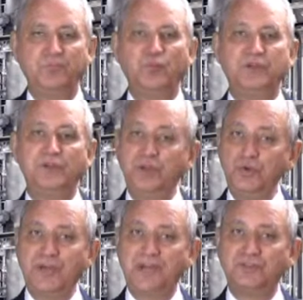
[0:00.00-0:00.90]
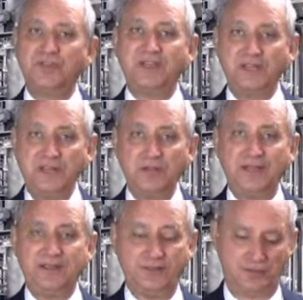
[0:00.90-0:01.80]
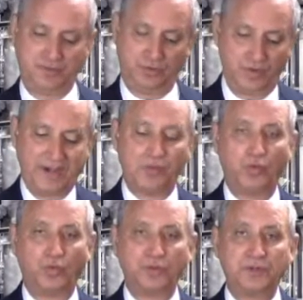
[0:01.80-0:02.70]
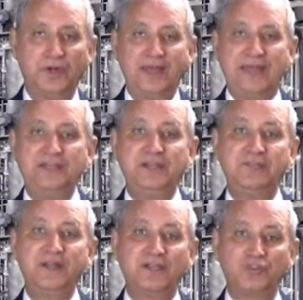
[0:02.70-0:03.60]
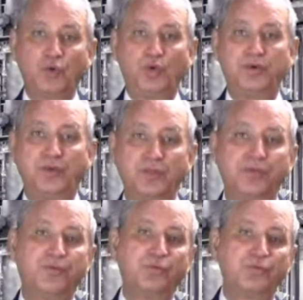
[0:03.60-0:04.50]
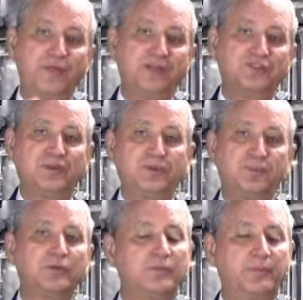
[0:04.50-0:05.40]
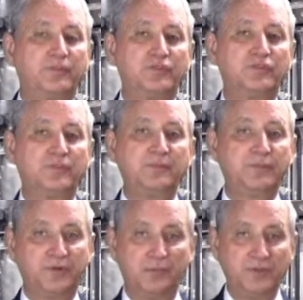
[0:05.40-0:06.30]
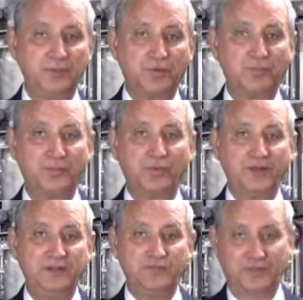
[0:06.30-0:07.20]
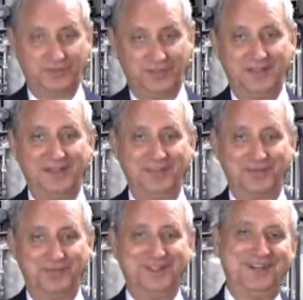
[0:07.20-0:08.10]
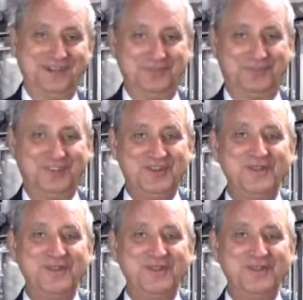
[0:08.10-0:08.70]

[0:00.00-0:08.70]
With the Humates, they chelate, they grab hold, and give it an escort through that semi-permeable membrane. Try saying that 3 times.